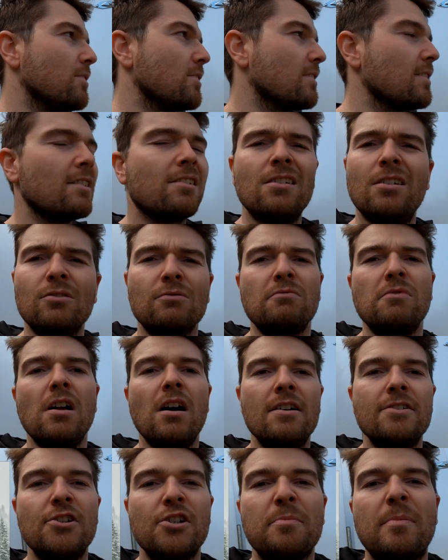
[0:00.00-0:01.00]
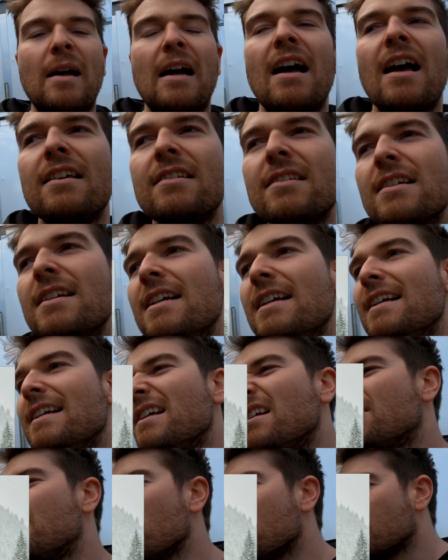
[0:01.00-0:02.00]
was it's called Rogers Pass,
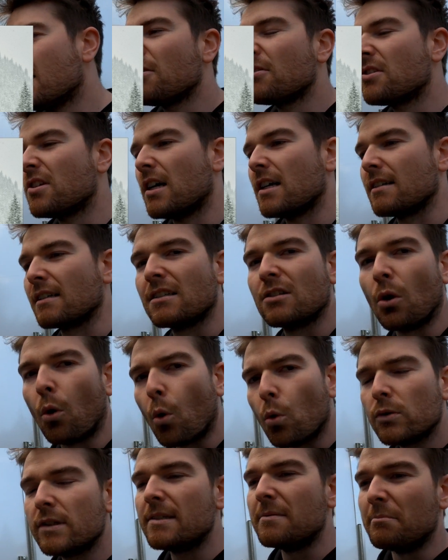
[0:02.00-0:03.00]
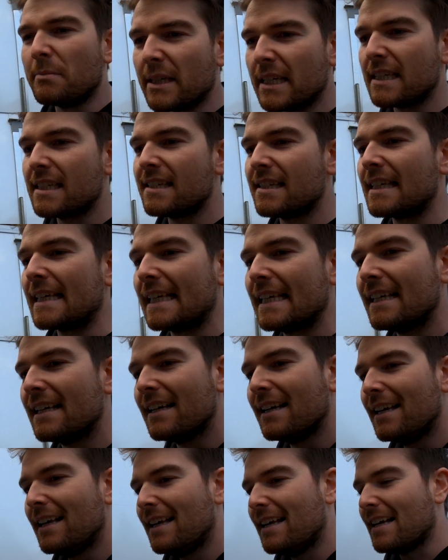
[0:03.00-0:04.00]
just outside of Golden, BC.
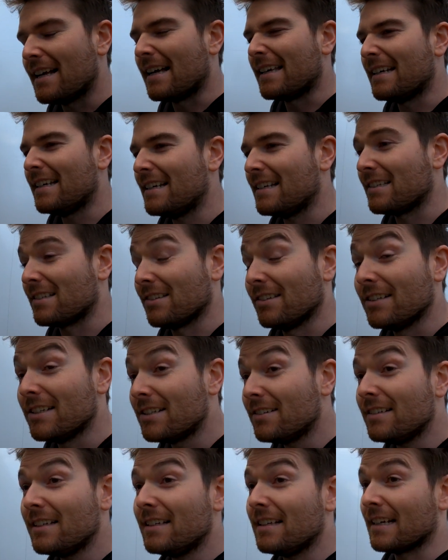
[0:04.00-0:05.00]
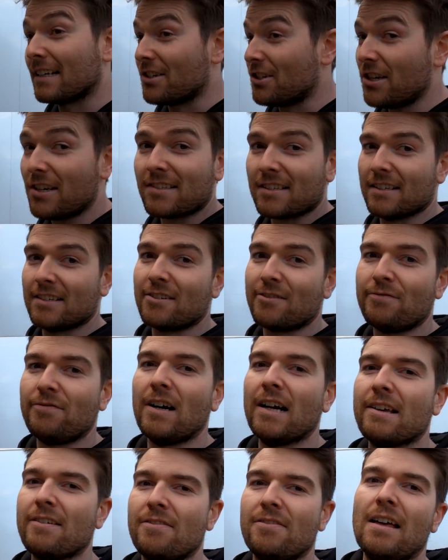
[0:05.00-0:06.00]
And it's literally like just under
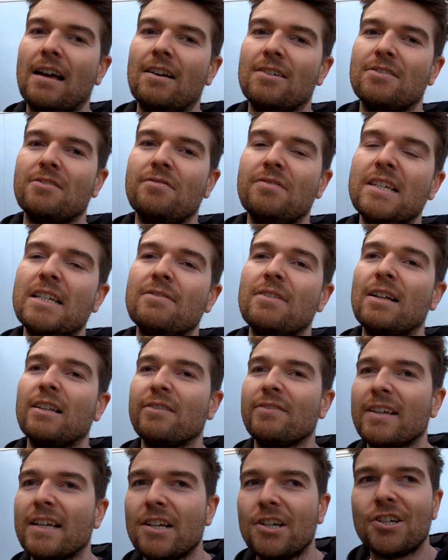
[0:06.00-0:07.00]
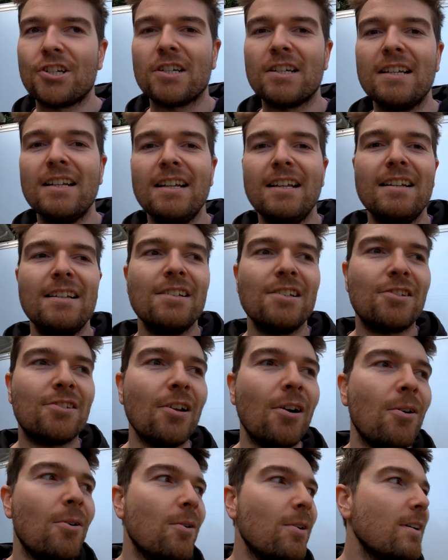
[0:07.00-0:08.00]
5,000 feet of elevation.
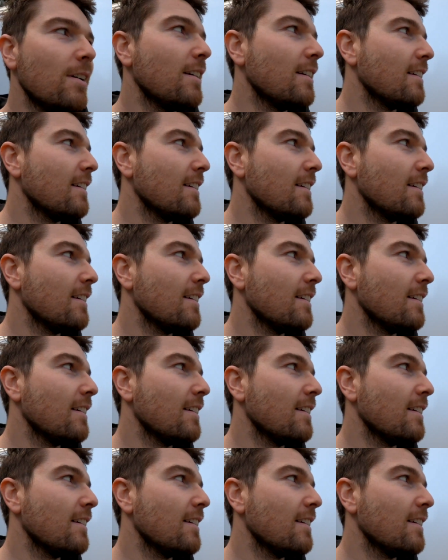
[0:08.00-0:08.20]
So